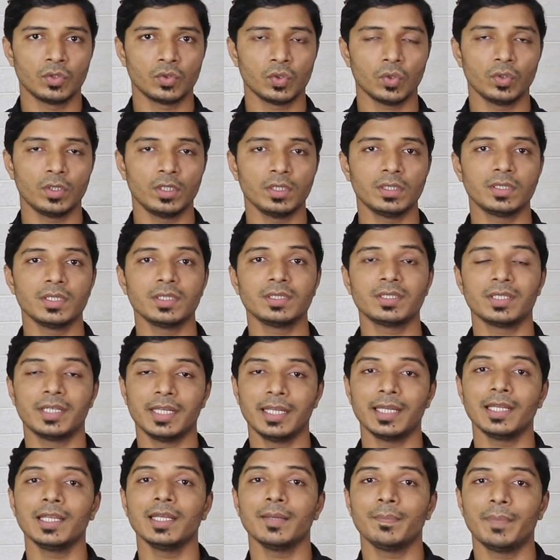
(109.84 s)
So this is
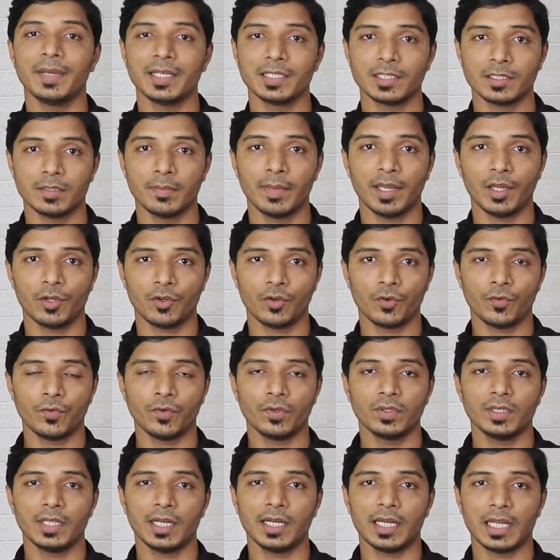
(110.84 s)
really a best
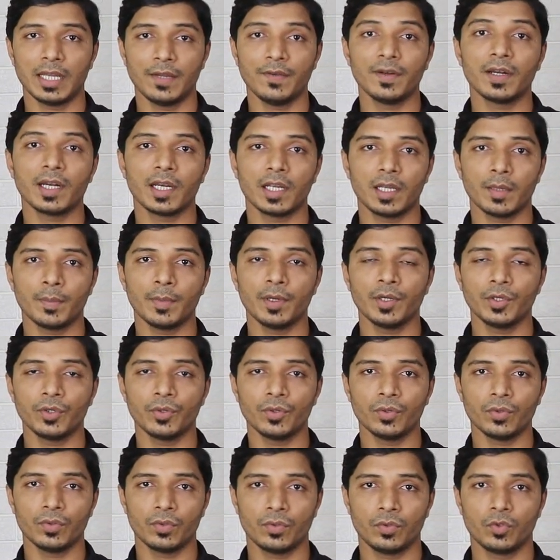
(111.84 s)
microphone that I will recommend
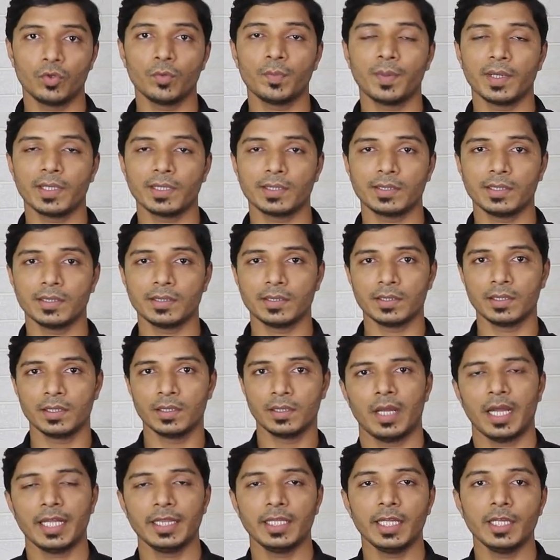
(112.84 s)
you to purchase.
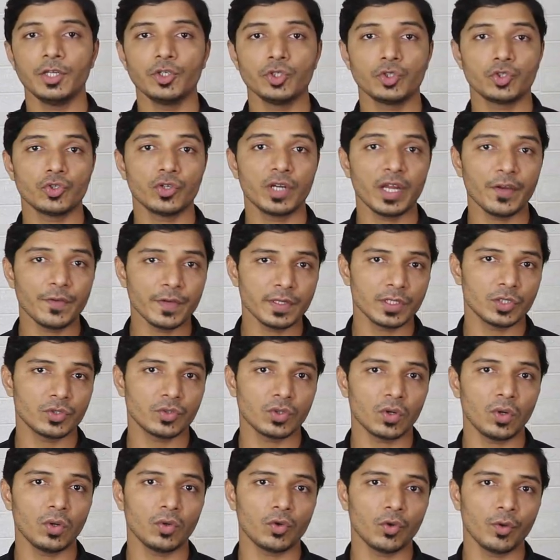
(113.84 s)
And then you should have
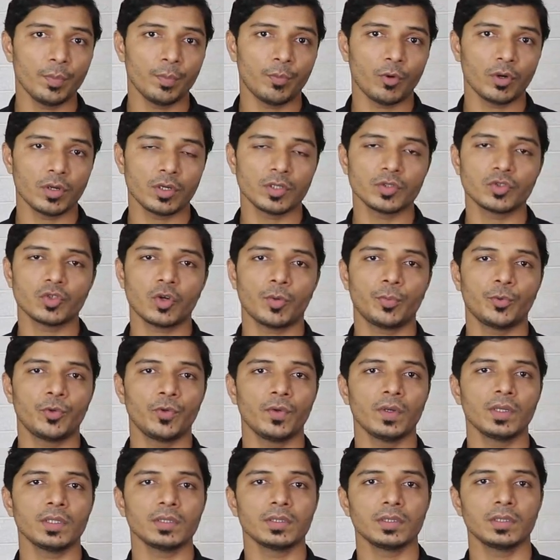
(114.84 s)
installed two important
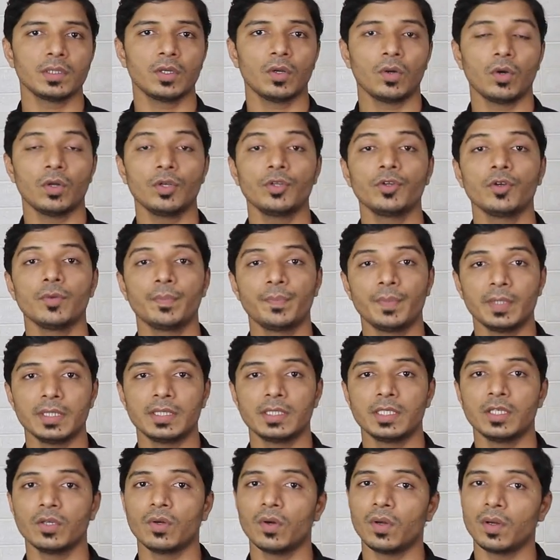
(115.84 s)
softwares on your P
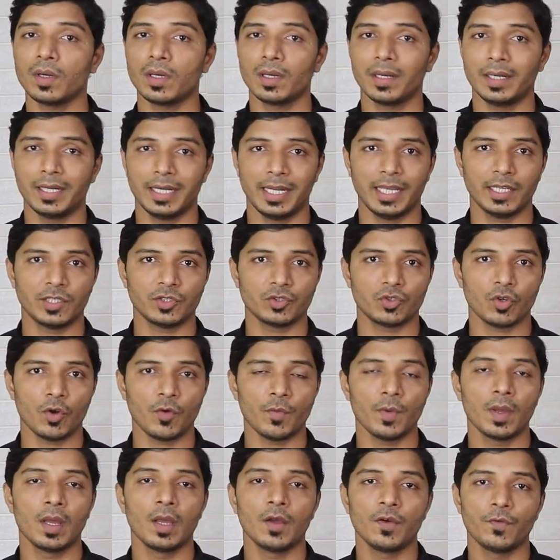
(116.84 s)
C or
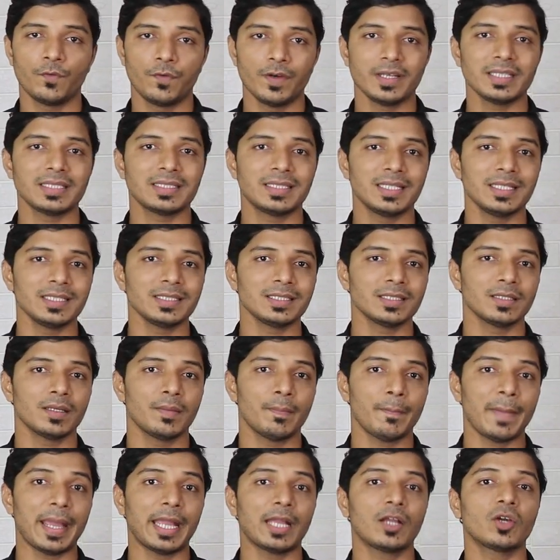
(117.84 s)
desktop. First is
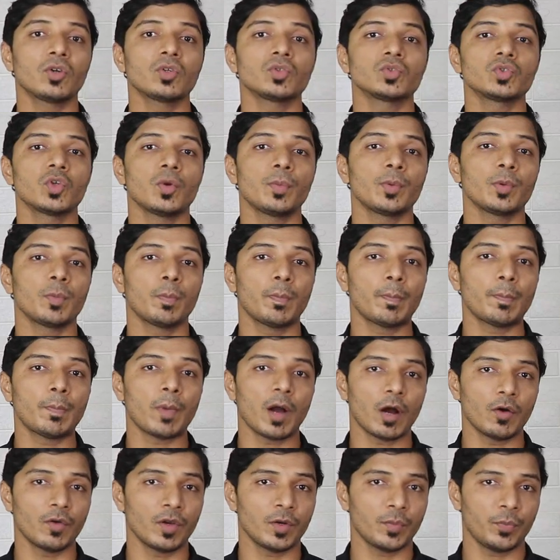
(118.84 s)
Microsoft
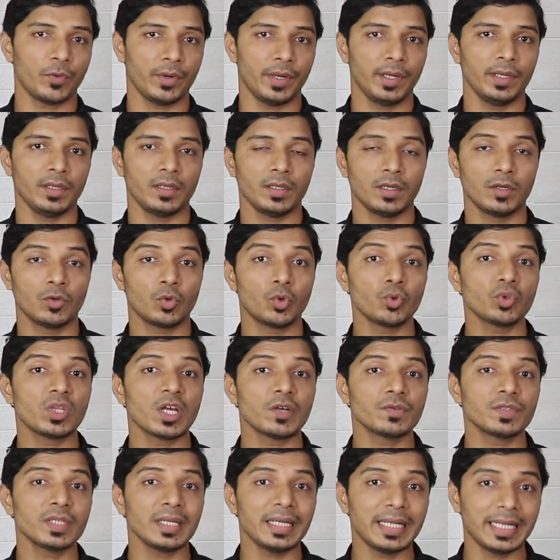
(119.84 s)
PowerPoint two
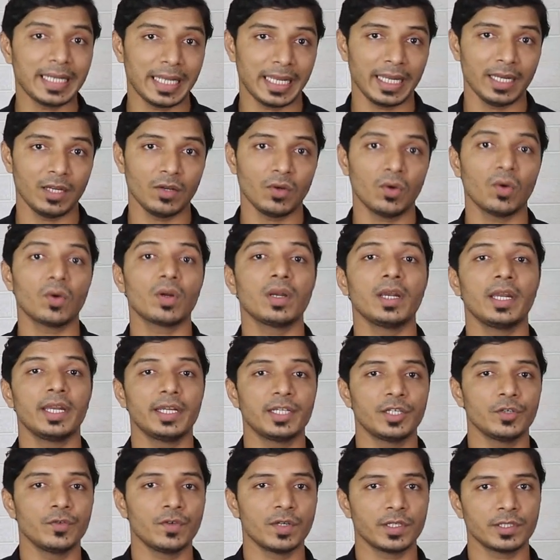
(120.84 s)
thousand ten or
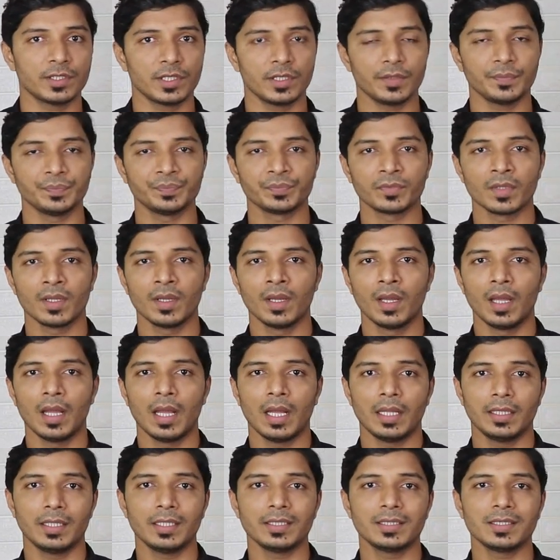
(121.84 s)
later version.
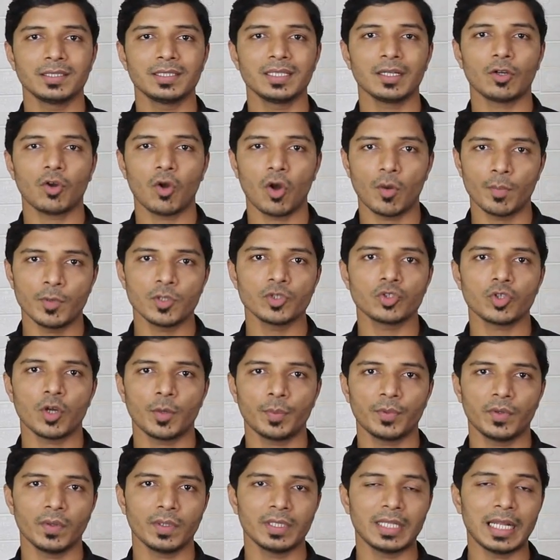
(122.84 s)
This is a common
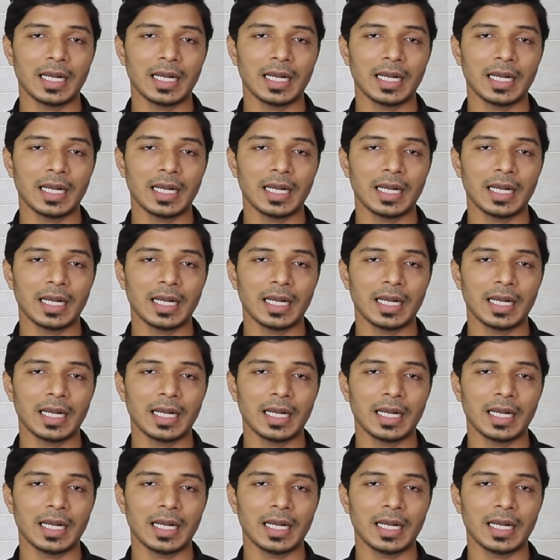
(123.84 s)
software